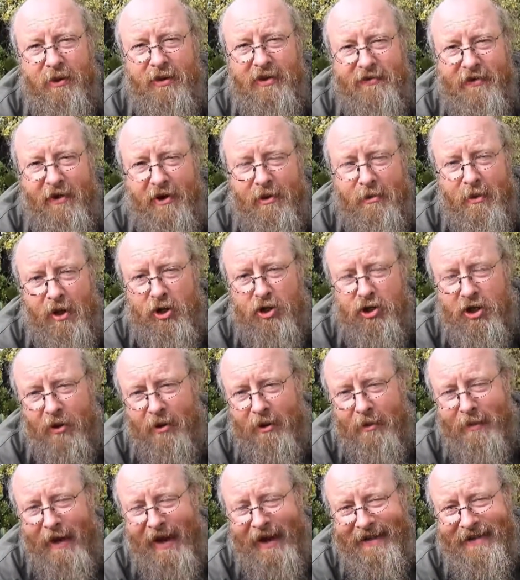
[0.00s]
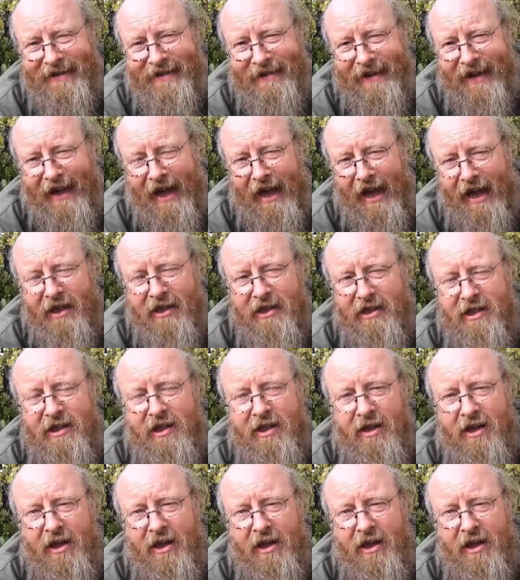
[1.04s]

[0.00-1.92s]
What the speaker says: it's very much going back to that.